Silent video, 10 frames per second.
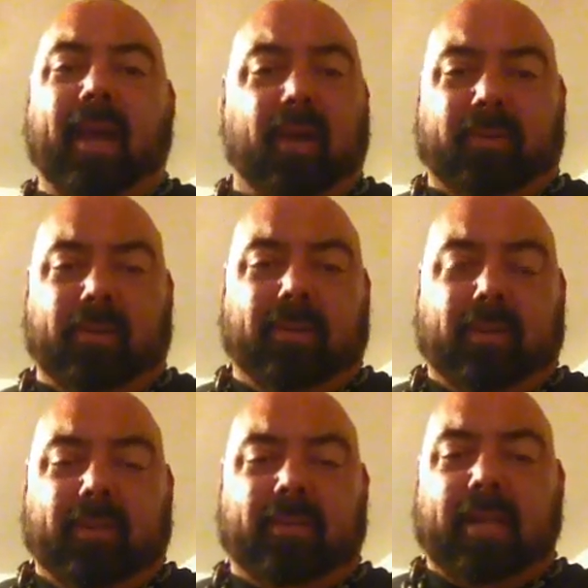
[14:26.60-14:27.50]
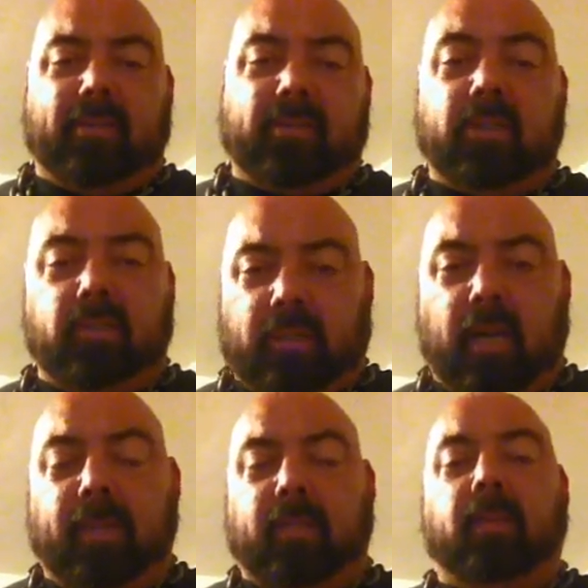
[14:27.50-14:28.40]
No, dude, it's not just because you
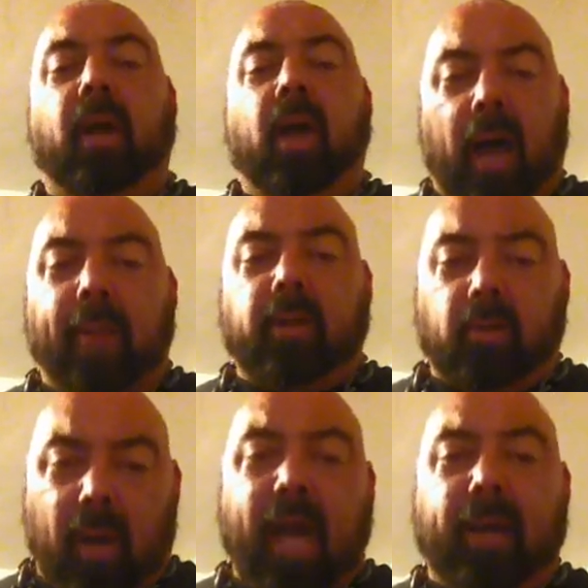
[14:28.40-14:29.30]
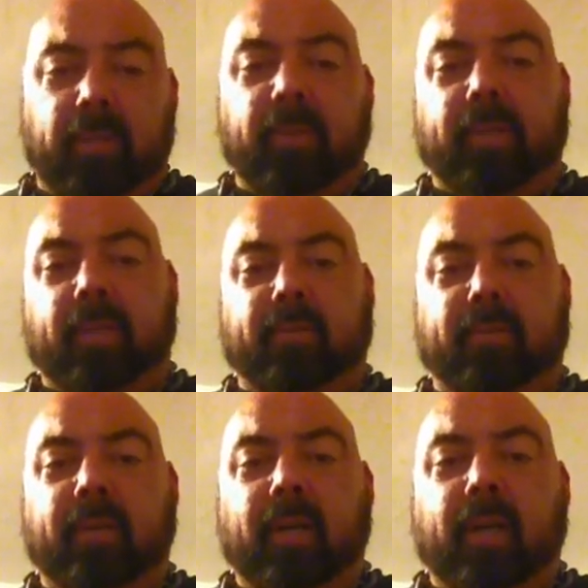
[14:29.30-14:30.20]
tell me to. I want to know why I'm doing
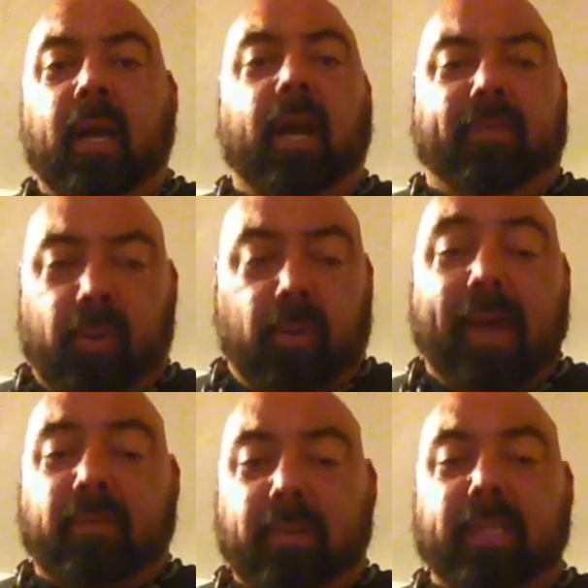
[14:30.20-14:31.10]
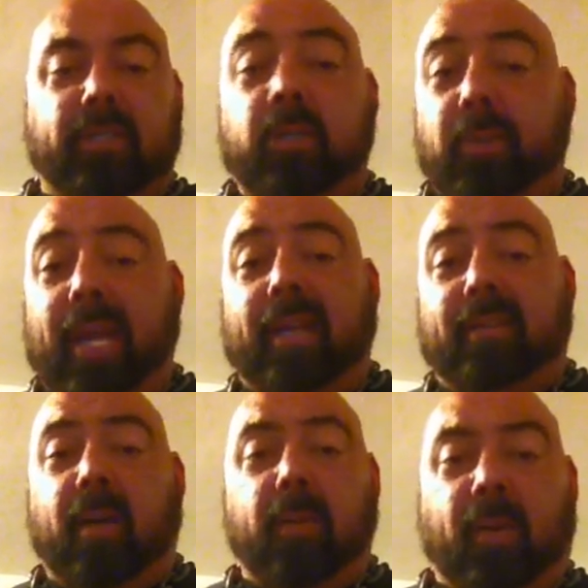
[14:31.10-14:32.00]
this. If you don't have a reason or you can't
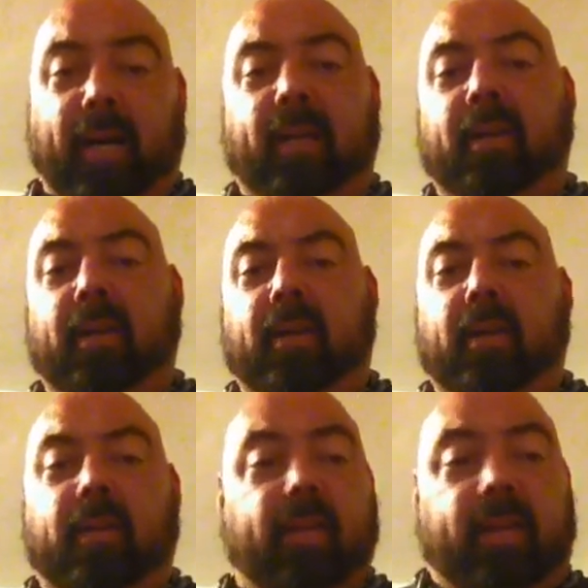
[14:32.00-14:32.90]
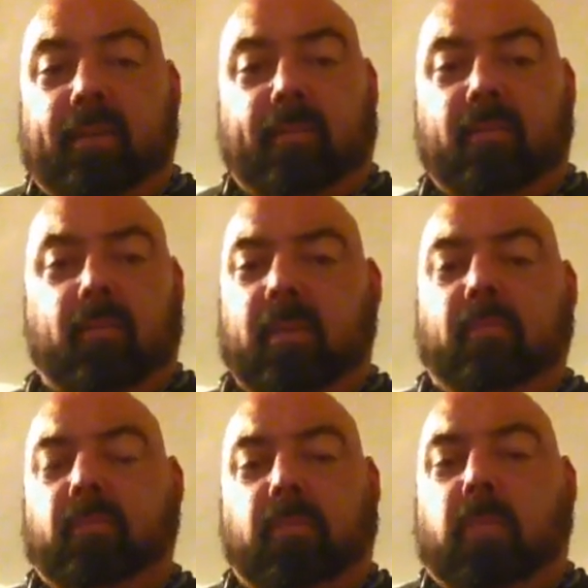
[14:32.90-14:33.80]
tell me why, then
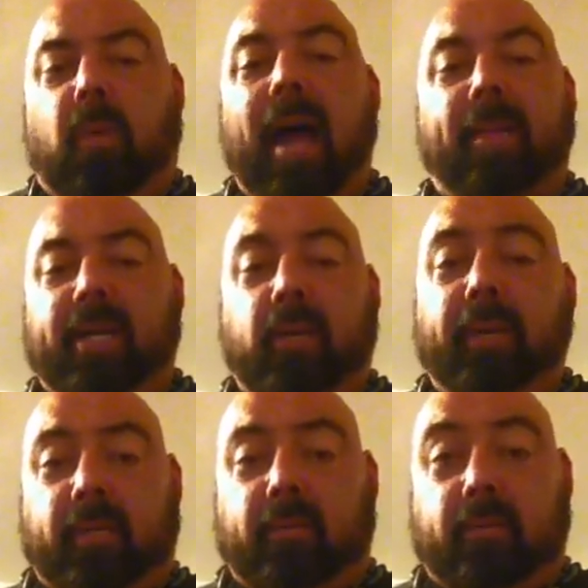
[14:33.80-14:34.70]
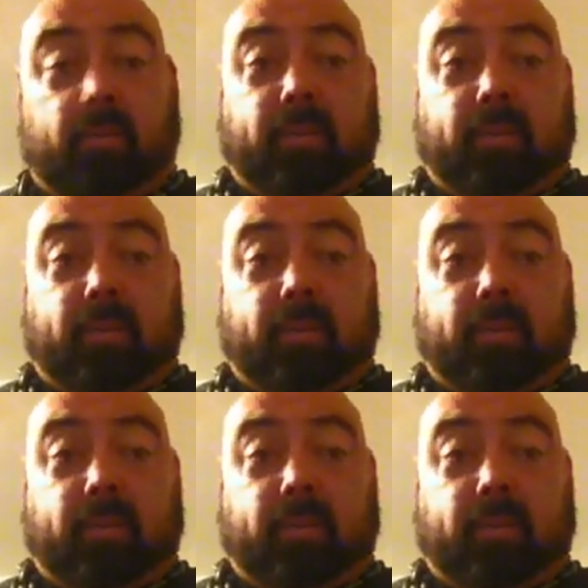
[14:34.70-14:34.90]
why am I doing it?